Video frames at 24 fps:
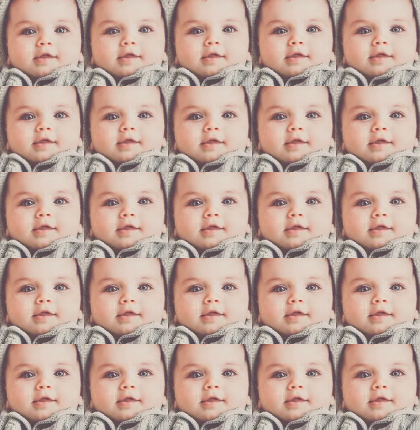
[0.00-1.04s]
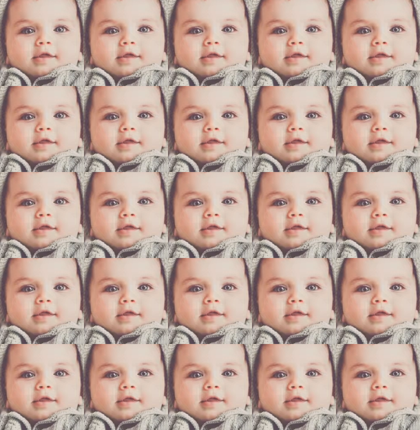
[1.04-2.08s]

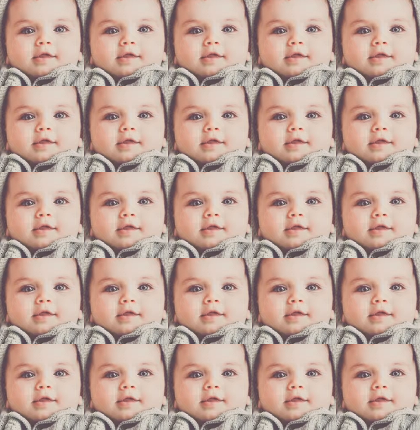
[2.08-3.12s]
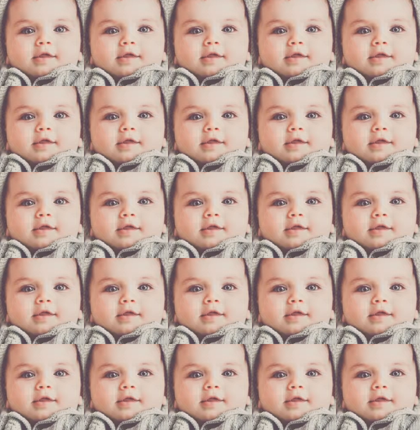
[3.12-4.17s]

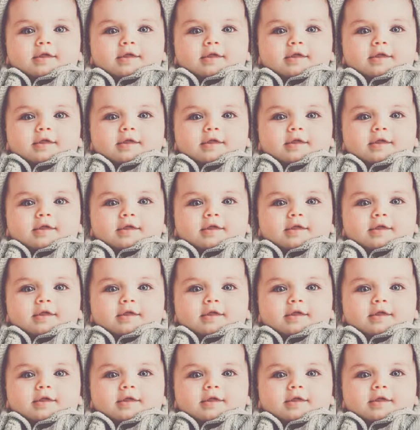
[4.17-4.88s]
The face doesn't move, so there is nothing to read.